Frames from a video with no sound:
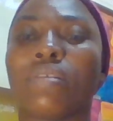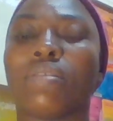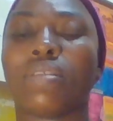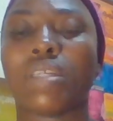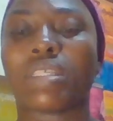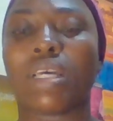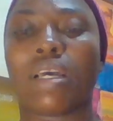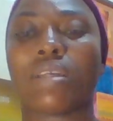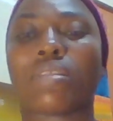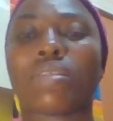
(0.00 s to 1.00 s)

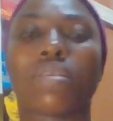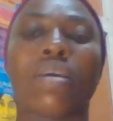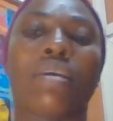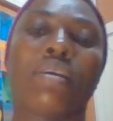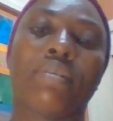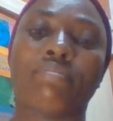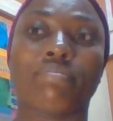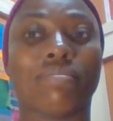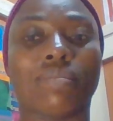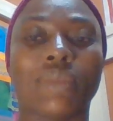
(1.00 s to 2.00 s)
data
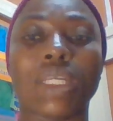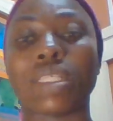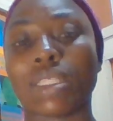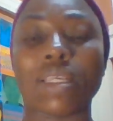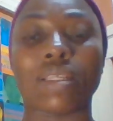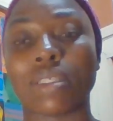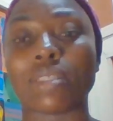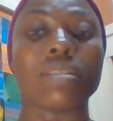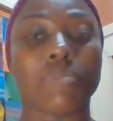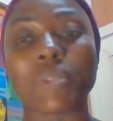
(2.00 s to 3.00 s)

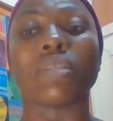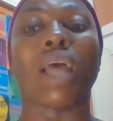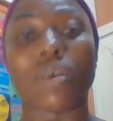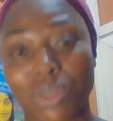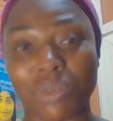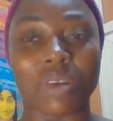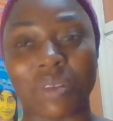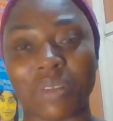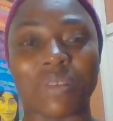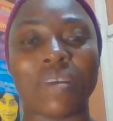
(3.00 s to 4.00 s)
it depends on how strong
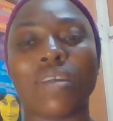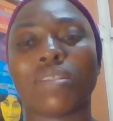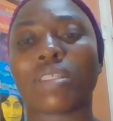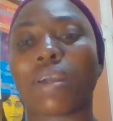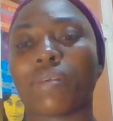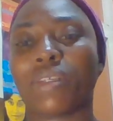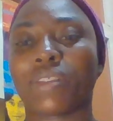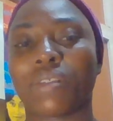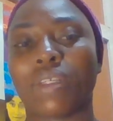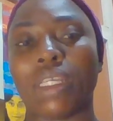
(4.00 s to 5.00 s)
your data
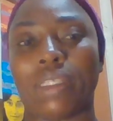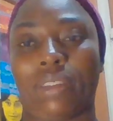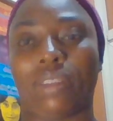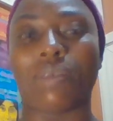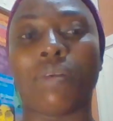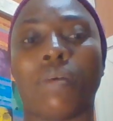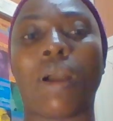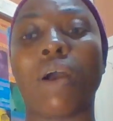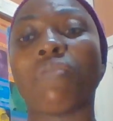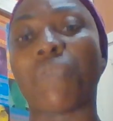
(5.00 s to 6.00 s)
connection is or
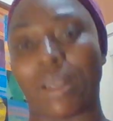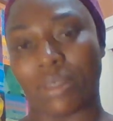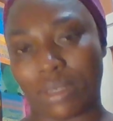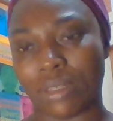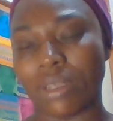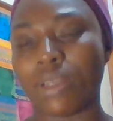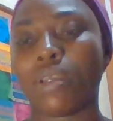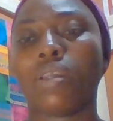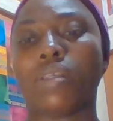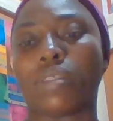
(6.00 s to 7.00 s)
how fast
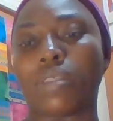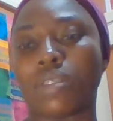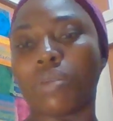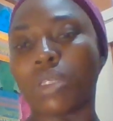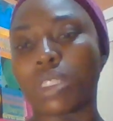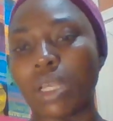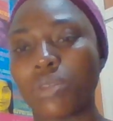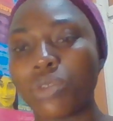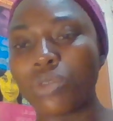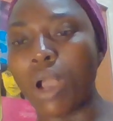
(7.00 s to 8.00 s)
it is. So it
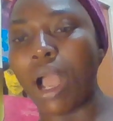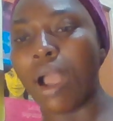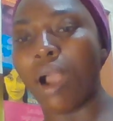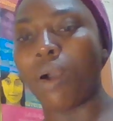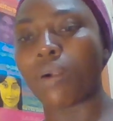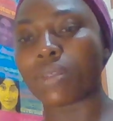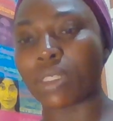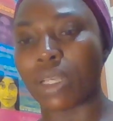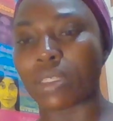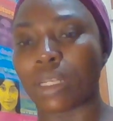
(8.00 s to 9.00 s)
tells you you are all
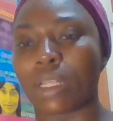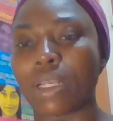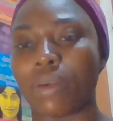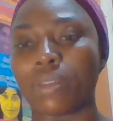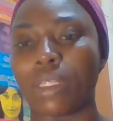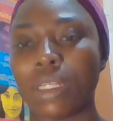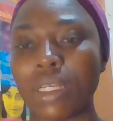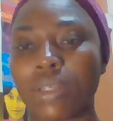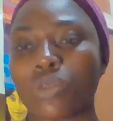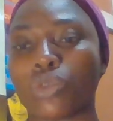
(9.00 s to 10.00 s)
set. Click on the
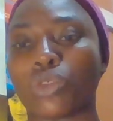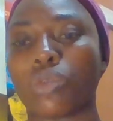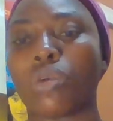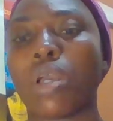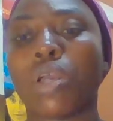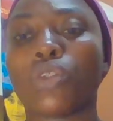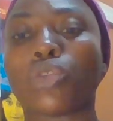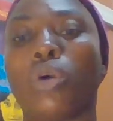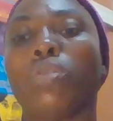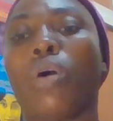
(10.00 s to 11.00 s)
link to
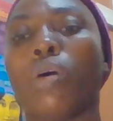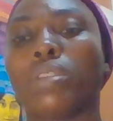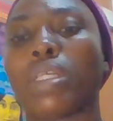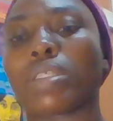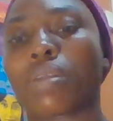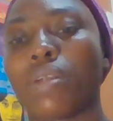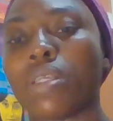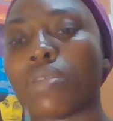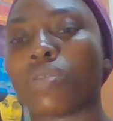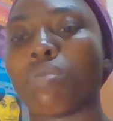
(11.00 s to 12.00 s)
shown on the
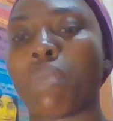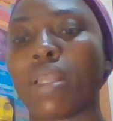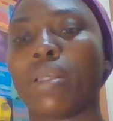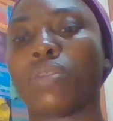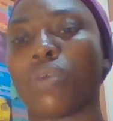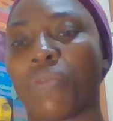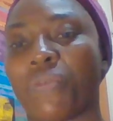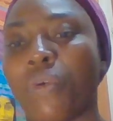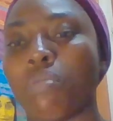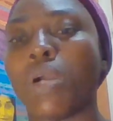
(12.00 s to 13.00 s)
screen to manage your
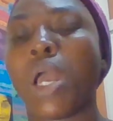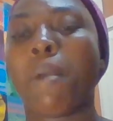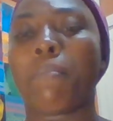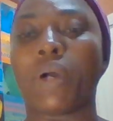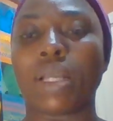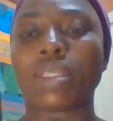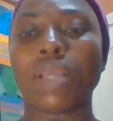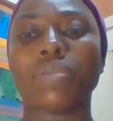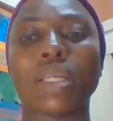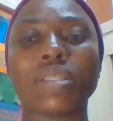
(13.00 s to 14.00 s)
form. But I tell
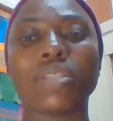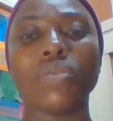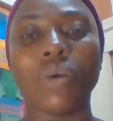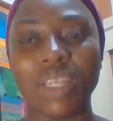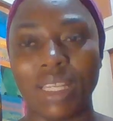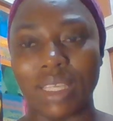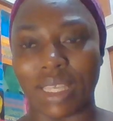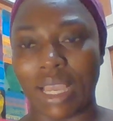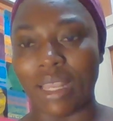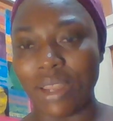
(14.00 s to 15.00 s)
you, there is no
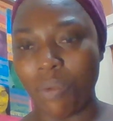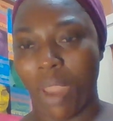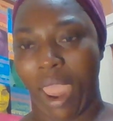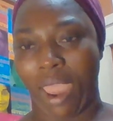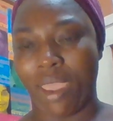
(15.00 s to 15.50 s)
link anywhere.